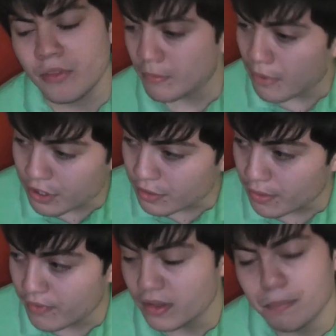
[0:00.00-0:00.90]
I think
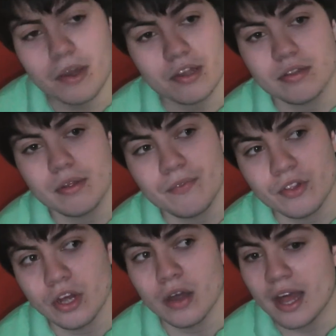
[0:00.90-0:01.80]
the best
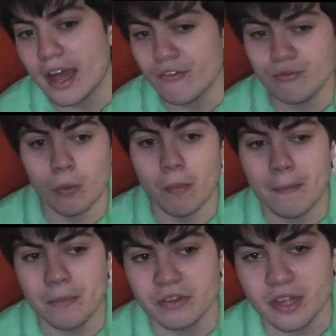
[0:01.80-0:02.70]
line that everyone
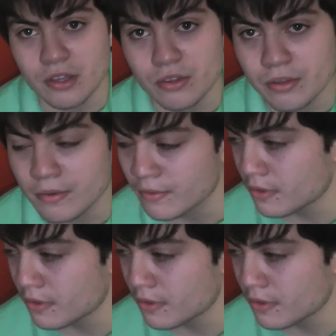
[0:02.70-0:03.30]
remembers is,